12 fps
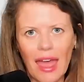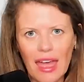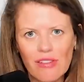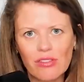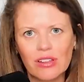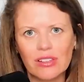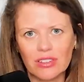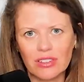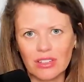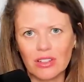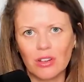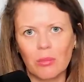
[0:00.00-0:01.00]
every
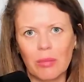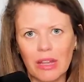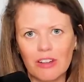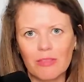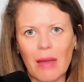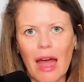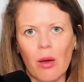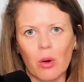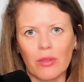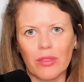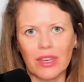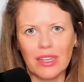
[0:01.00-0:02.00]
single bit of
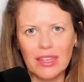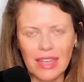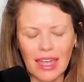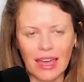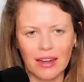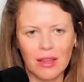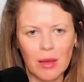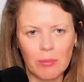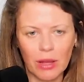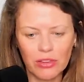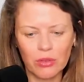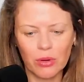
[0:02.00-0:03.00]
power that he can,
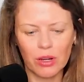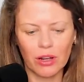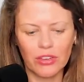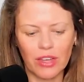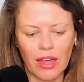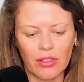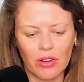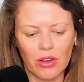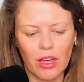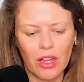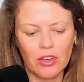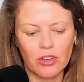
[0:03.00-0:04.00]
mustering it all together
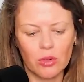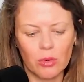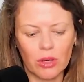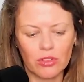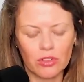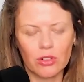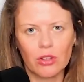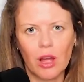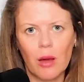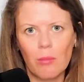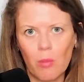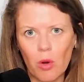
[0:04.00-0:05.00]
to assert
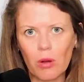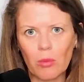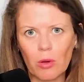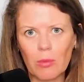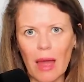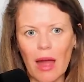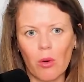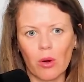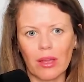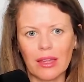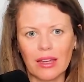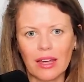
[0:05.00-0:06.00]
more and more
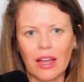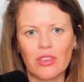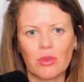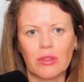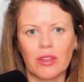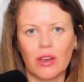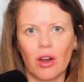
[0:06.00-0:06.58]
power in a country that